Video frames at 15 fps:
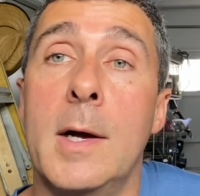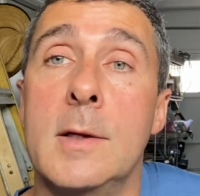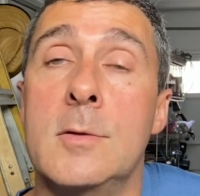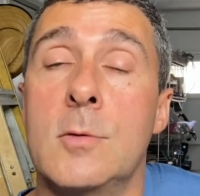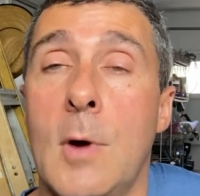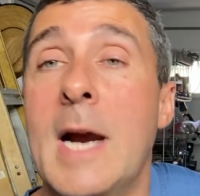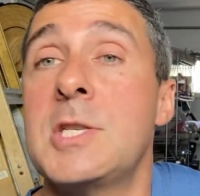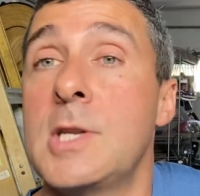
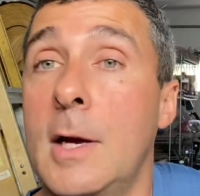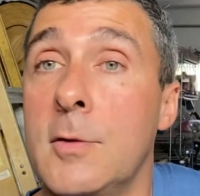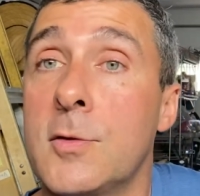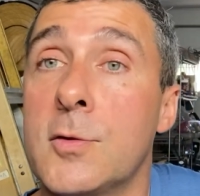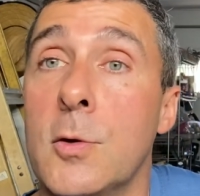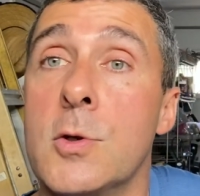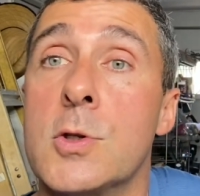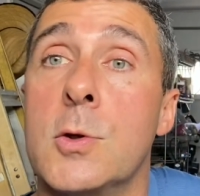or actually I'll
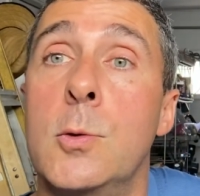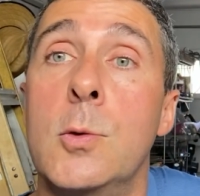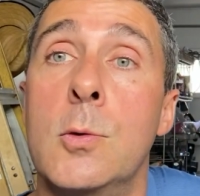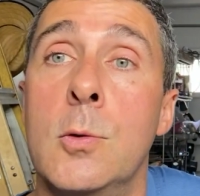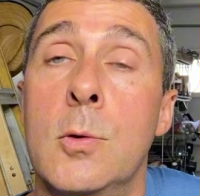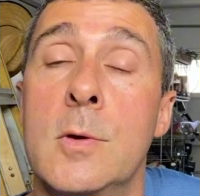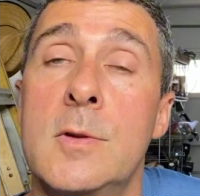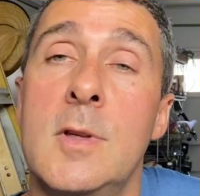search
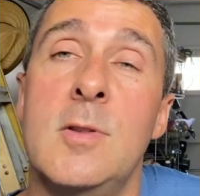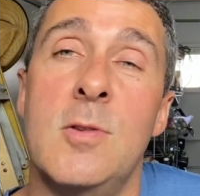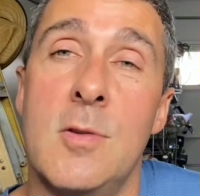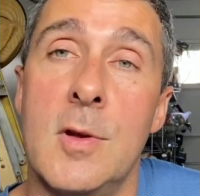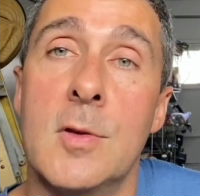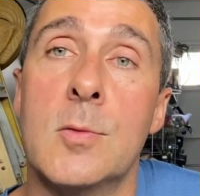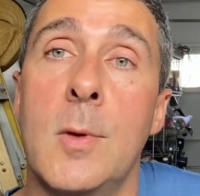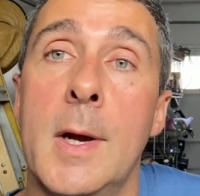Google, it's easier
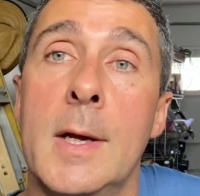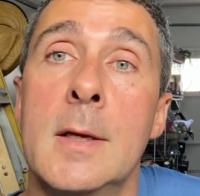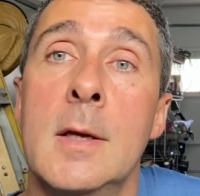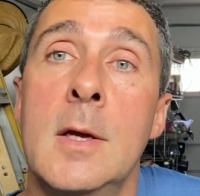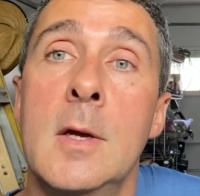this way.